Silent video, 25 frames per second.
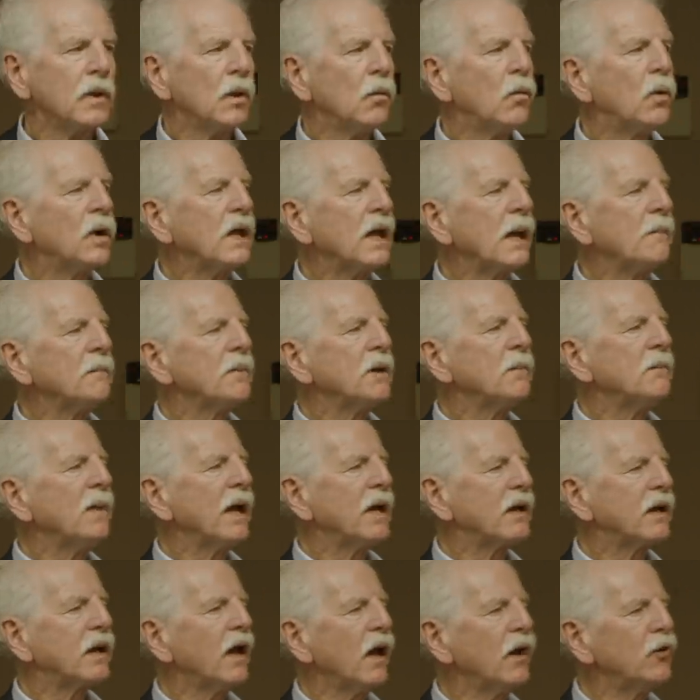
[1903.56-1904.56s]
What happened to
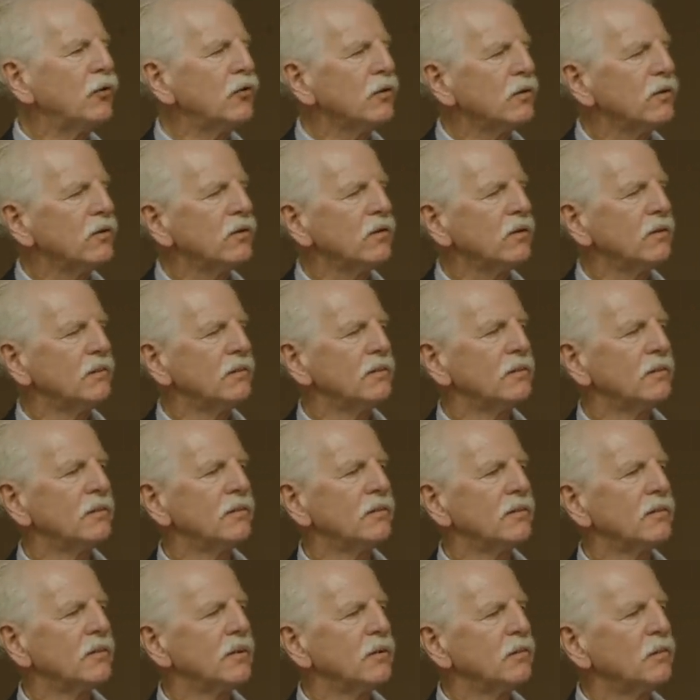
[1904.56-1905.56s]
medications?
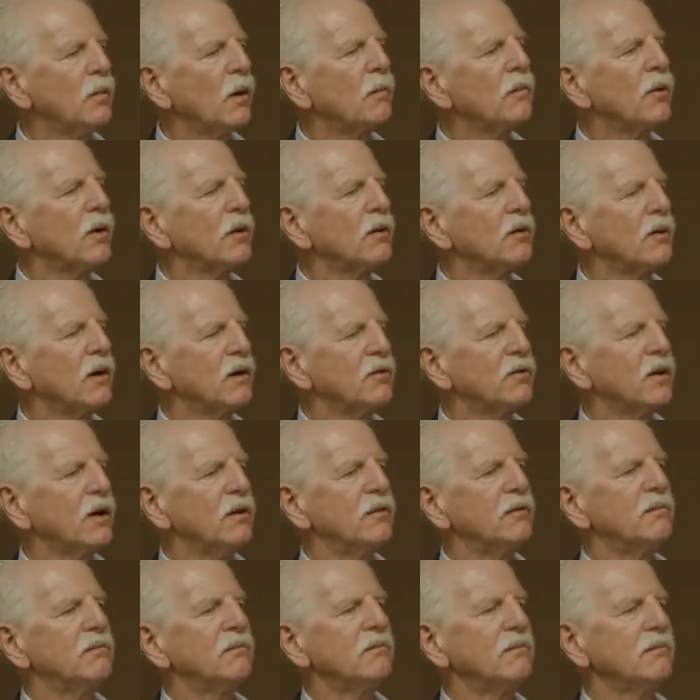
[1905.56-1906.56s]
Remember, I
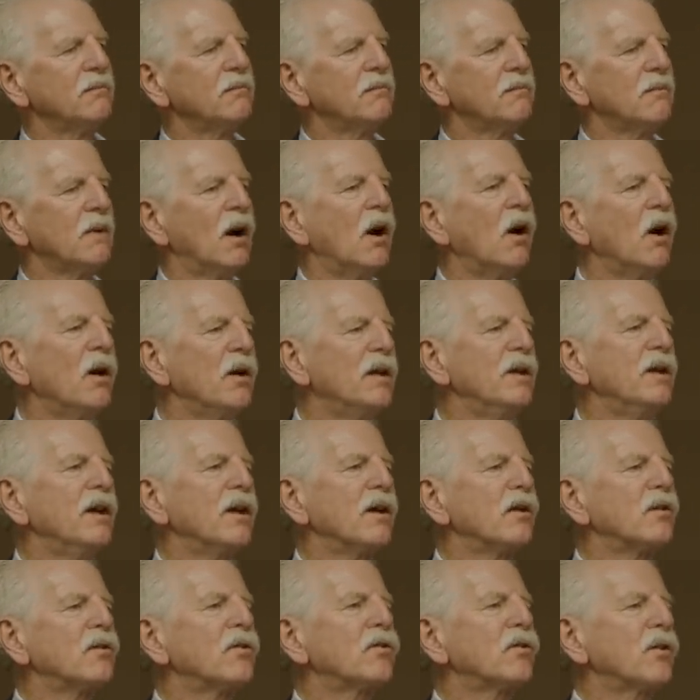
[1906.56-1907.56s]
said in the
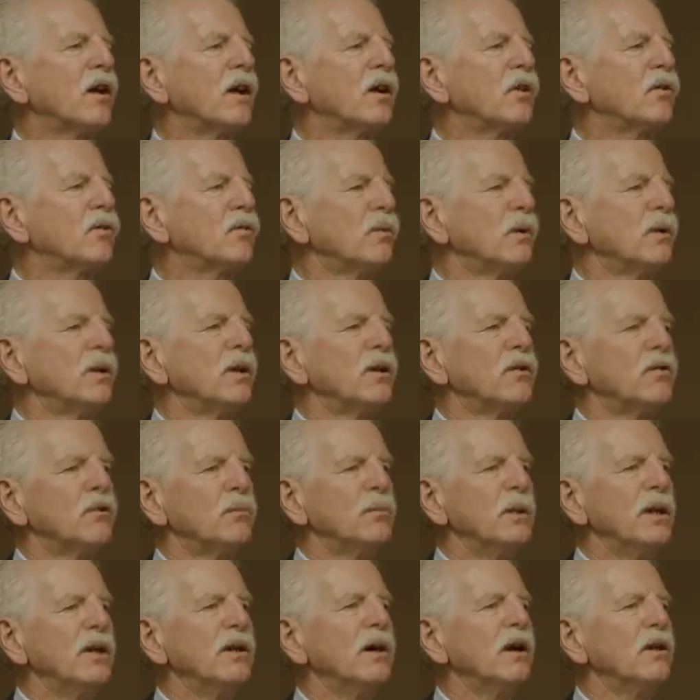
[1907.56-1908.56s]
other studies when this had
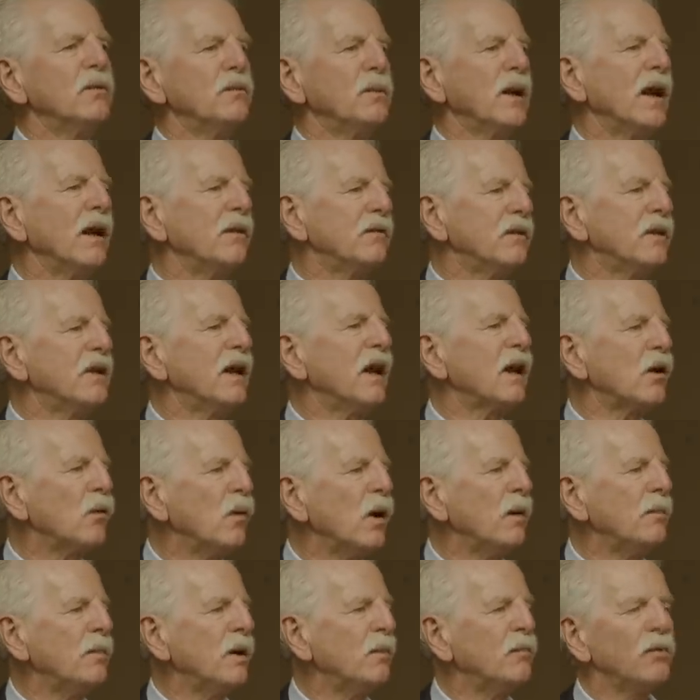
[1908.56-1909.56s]
been done, we had to take
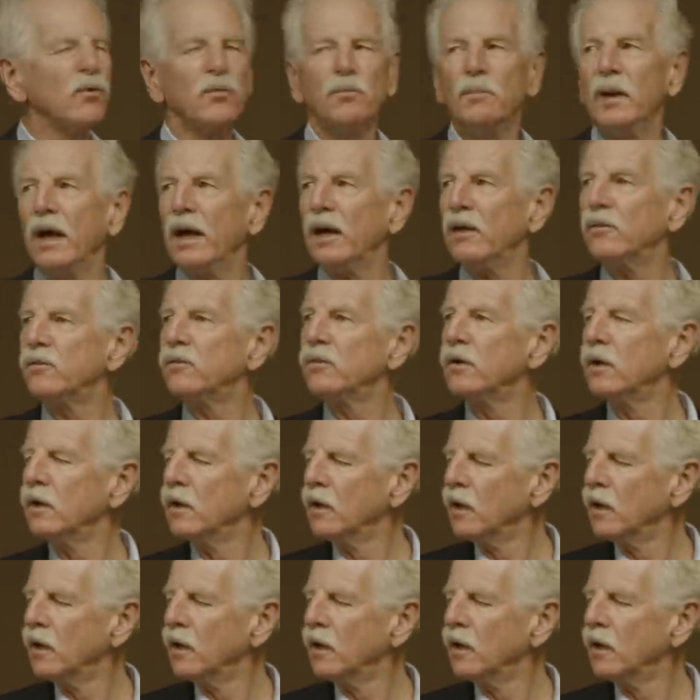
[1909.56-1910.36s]
away people's meds.